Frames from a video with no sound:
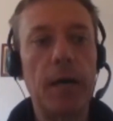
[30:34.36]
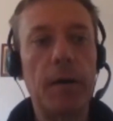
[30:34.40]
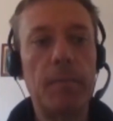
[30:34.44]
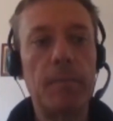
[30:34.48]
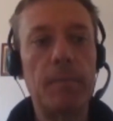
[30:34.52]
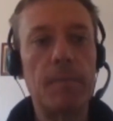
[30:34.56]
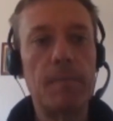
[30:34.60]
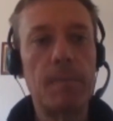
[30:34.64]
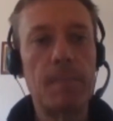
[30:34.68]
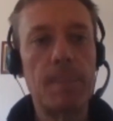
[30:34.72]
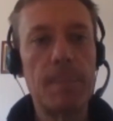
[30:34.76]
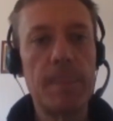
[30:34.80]

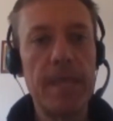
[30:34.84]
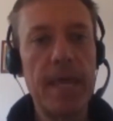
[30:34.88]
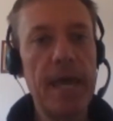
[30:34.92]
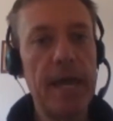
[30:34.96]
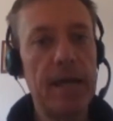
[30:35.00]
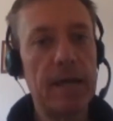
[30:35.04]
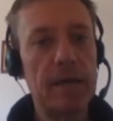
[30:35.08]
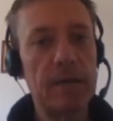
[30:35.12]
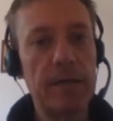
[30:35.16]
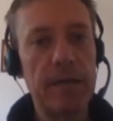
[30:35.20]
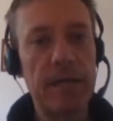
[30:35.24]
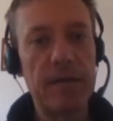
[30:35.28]

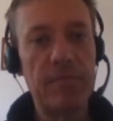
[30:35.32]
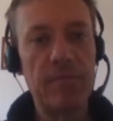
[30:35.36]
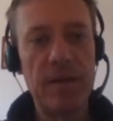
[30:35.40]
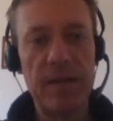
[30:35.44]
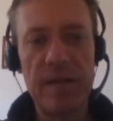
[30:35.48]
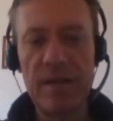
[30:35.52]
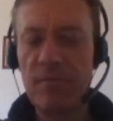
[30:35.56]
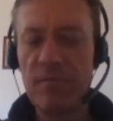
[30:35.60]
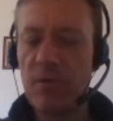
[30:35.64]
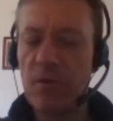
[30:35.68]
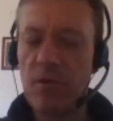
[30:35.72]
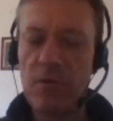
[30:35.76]
And
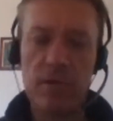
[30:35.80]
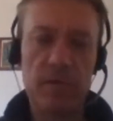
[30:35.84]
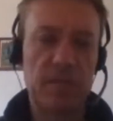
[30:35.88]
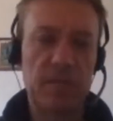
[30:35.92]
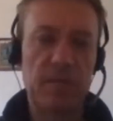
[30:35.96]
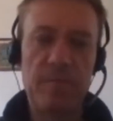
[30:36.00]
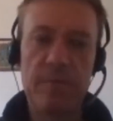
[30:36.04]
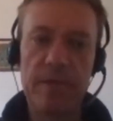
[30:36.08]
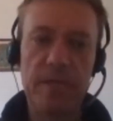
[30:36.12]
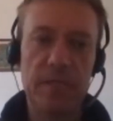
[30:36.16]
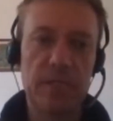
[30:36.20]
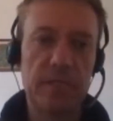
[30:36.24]
Evernote
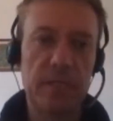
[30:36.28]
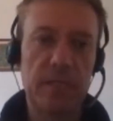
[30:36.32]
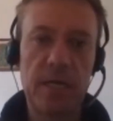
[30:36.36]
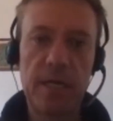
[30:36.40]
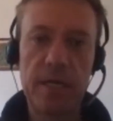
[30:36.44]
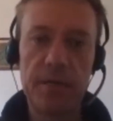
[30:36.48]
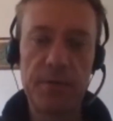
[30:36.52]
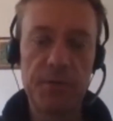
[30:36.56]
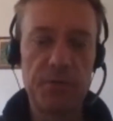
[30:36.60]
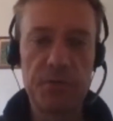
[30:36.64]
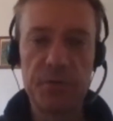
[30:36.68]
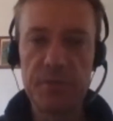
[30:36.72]
is amazing.
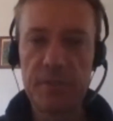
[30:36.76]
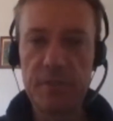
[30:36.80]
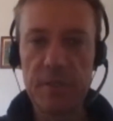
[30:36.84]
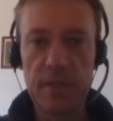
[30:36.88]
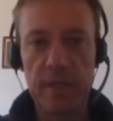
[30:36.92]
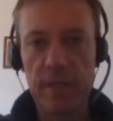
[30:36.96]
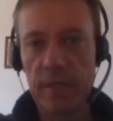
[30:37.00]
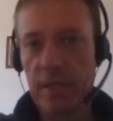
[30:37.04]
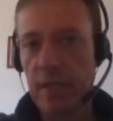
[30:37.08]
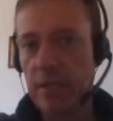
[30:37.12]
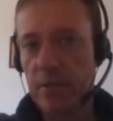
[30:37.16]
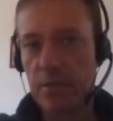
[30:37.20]
I
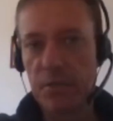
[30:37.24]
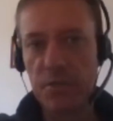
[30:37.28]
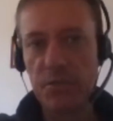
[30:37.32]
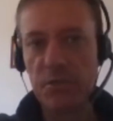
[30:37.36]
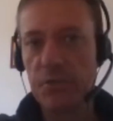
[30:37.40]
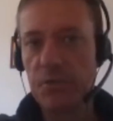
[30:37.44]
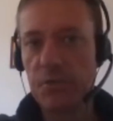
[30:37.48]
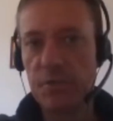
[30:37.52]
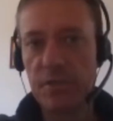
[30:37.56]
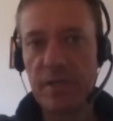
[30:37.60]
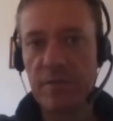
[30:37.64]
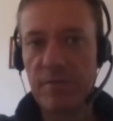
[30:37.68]
just
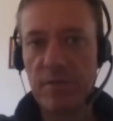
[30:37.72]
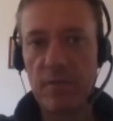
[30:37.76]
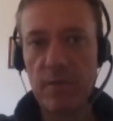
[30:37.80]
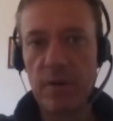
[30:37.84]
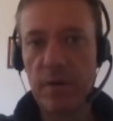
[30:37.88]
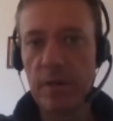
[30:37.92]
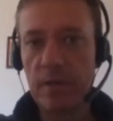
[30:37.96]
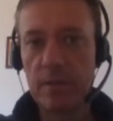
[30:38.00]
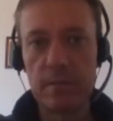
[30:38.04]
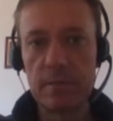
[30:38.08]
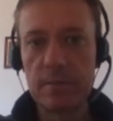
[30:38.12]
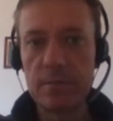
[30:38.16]
use it
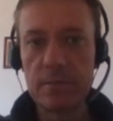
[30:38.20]
everywhere.